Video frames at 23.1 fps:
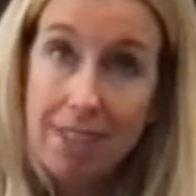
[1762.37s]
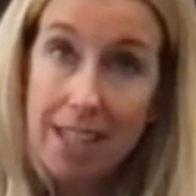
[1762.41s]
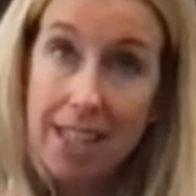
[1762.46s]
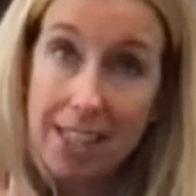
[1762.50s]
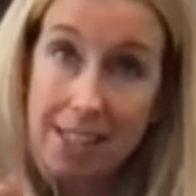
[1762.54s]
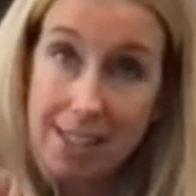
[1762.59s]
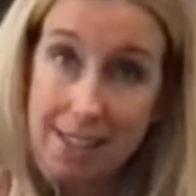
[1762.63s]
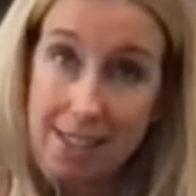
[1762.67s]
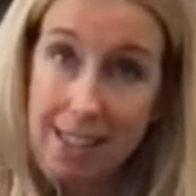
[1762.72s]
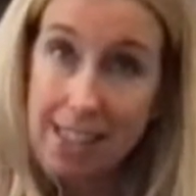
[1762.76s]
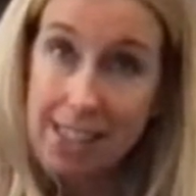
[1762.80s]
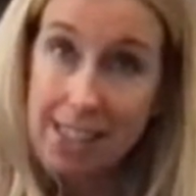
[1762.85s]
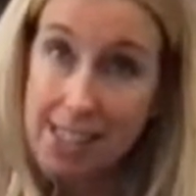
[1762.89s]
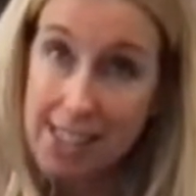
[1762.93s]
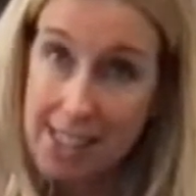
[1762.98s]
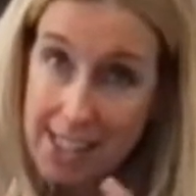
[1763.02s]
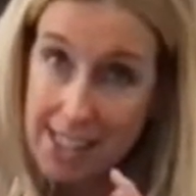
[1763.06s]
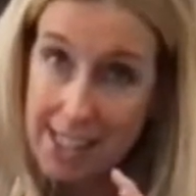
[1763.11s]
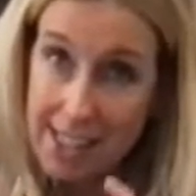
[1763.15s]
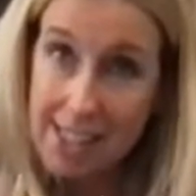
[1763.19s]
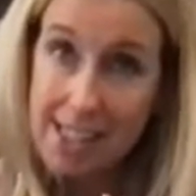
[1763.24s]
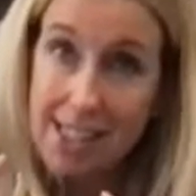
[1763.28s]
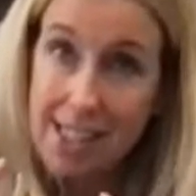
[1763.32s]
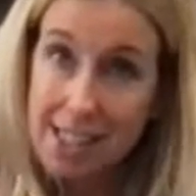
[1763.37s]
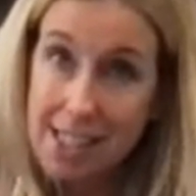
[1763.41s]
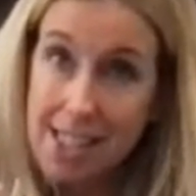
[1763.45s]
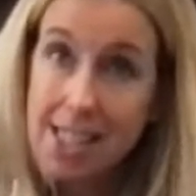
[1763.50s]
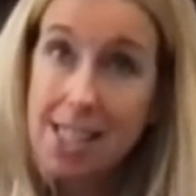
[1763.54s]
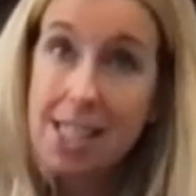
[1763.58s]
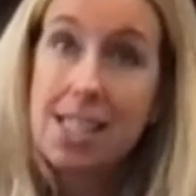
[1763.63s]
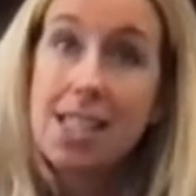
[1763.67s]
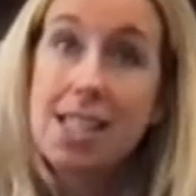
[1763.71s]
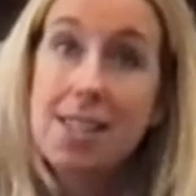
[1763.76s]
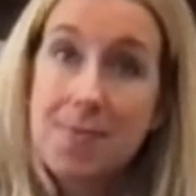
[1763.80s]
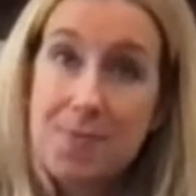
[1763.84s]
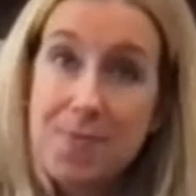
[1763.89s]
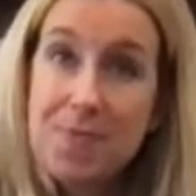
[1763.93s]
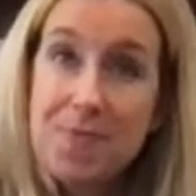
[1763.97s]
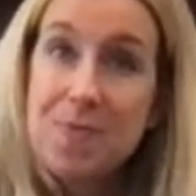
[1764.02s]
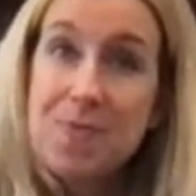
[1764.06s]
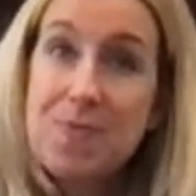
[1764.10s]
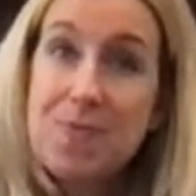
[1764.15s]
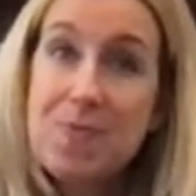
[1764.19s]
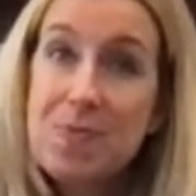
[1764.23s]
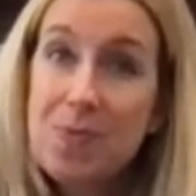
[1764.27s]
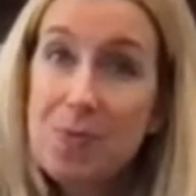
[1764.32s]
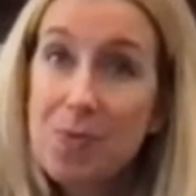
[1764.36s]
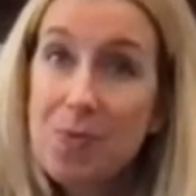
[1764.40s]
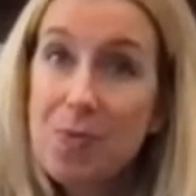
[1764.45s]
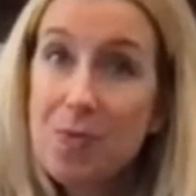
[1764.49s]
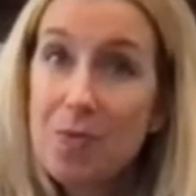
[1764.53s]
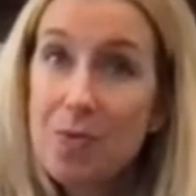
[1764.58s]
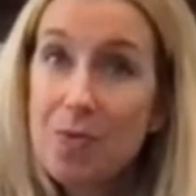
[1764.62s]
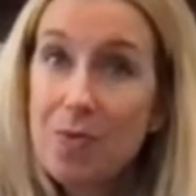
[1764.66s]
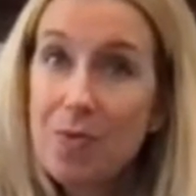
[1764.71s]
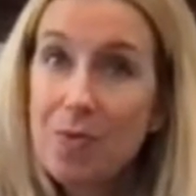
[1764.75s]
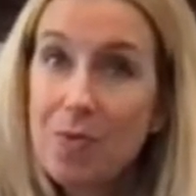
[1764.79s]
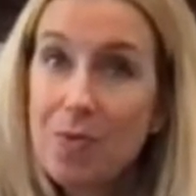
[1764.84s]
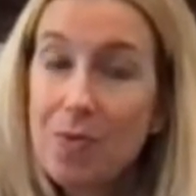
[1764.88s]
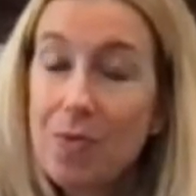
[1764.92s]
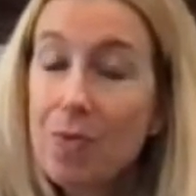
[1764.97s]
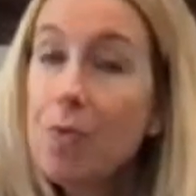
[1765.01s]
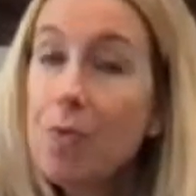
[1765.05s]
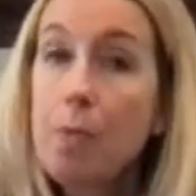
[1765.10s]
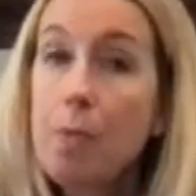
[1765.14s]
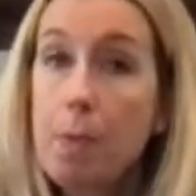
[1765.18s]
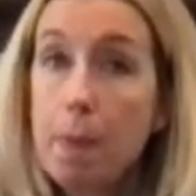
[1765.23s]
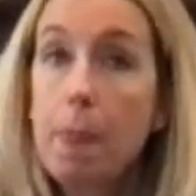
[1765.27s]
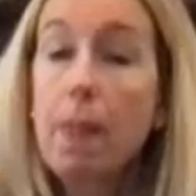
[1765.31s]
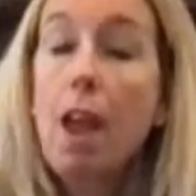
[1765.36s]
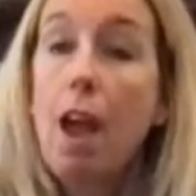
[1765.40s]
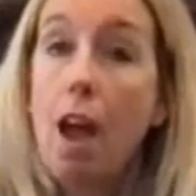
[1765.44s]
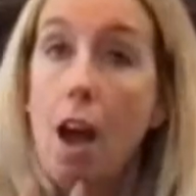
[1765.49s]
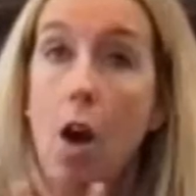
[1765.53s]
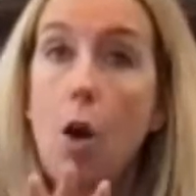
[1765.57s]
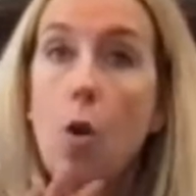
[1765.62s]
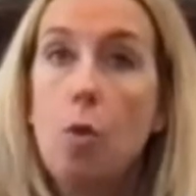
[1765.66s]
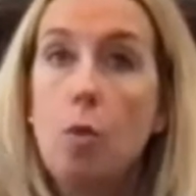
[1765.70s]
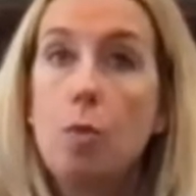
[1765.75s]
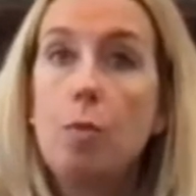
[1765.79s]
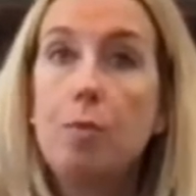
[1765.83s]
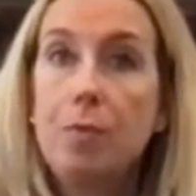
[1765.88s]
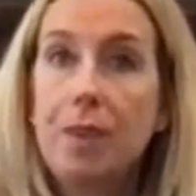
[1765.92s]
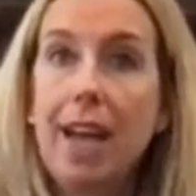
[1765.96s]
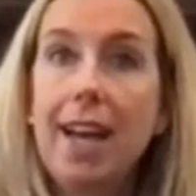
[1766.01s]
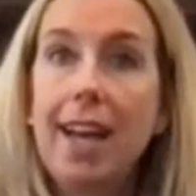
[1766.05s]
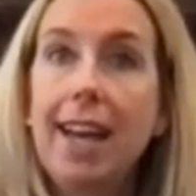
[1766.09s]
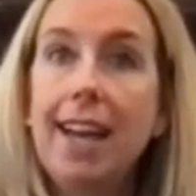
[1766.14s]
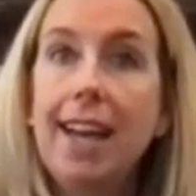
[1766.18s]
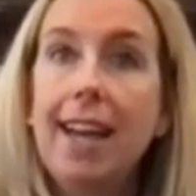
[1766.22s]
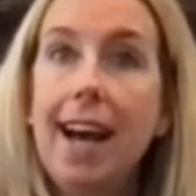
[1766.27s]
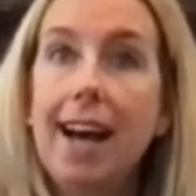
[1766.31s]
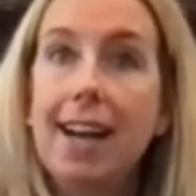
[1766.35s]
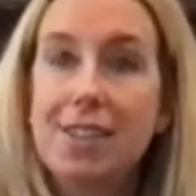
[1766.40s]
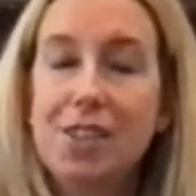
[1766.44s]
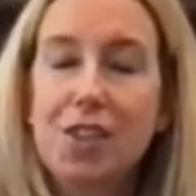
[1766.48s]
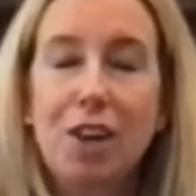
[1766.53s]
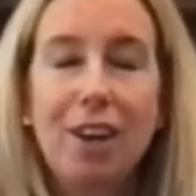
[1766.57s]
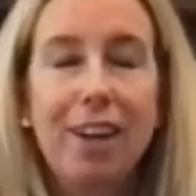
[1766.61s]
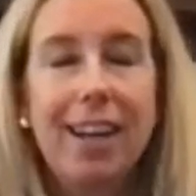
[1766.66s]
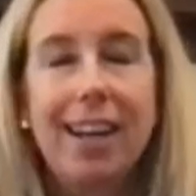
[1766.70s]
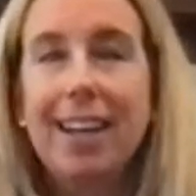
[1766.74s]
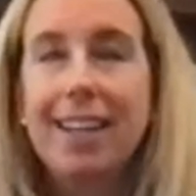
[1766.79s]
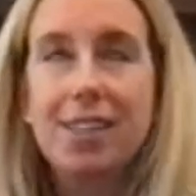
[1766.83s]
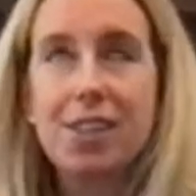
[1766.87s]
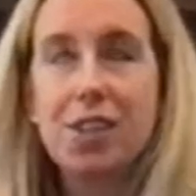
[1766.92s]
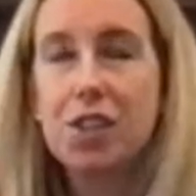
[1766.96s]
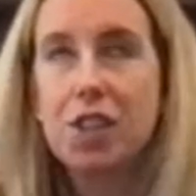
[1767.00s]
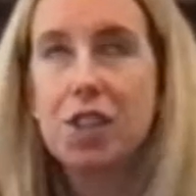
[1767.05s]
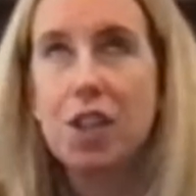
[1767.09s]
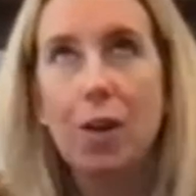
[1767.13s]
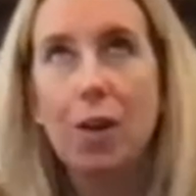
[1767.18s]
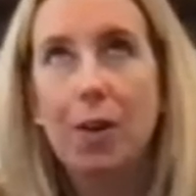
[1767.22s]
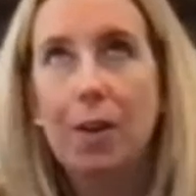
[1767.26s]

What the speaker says: When you say steak, though, we got to let everybody know what you mean by that. What do you have in there?